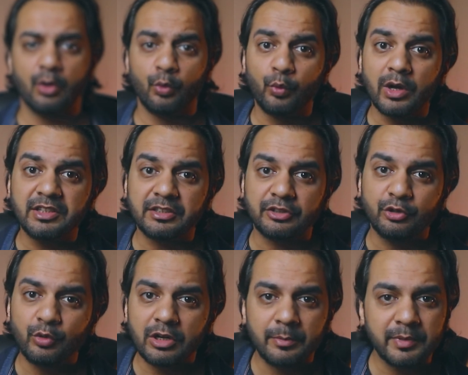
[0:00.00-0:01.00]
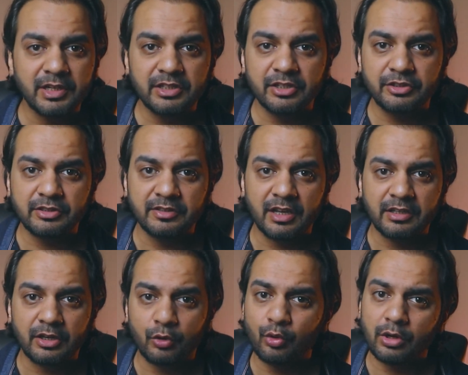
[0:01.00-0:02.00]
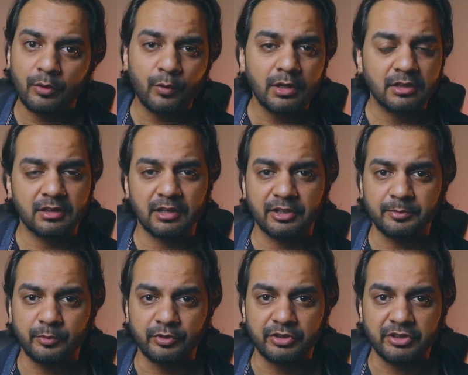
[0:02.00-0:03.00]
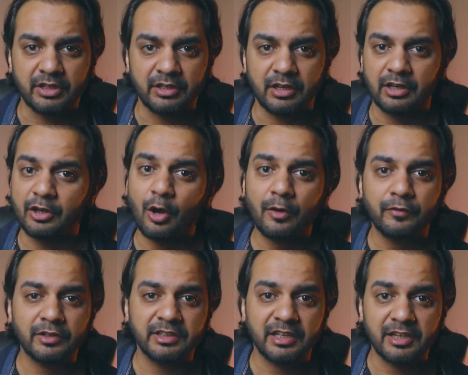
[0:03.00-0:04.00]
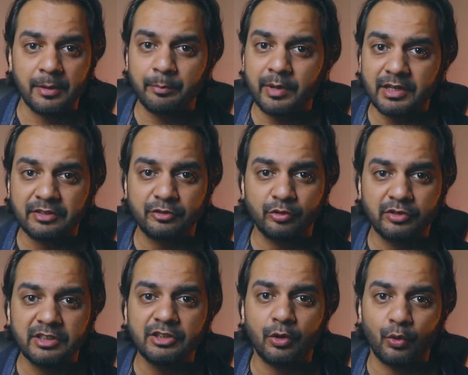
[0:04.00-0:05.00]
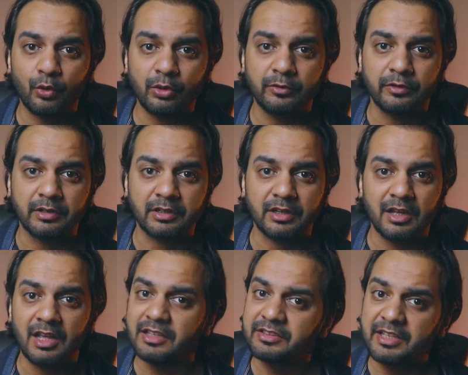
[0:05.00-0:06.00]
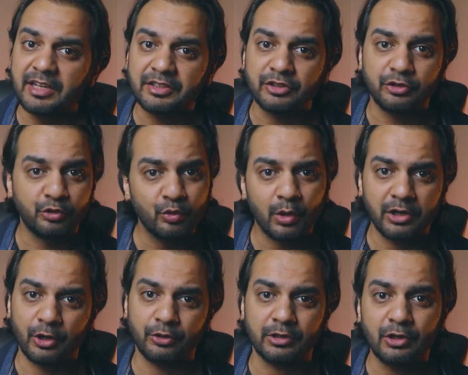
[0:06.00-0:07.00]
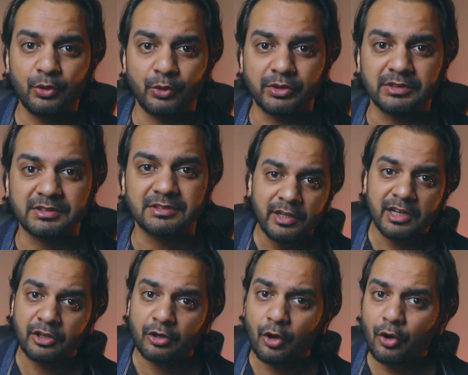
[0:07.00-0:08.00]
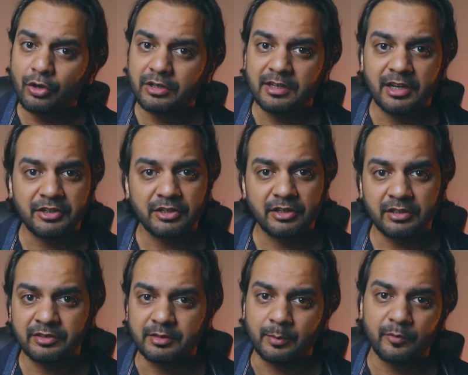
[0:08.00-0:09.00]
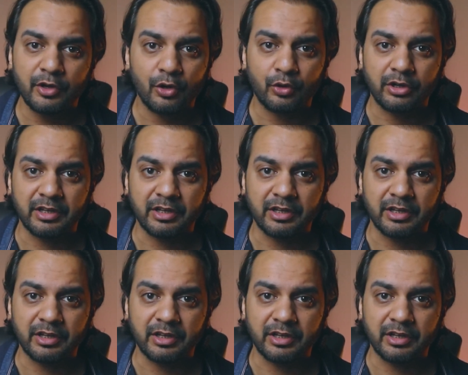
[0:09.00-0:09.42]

Whether you are a beginner designer or a world-class musician and often get embarrassed to see the old work, then you are not alone. We can all relate it in some way or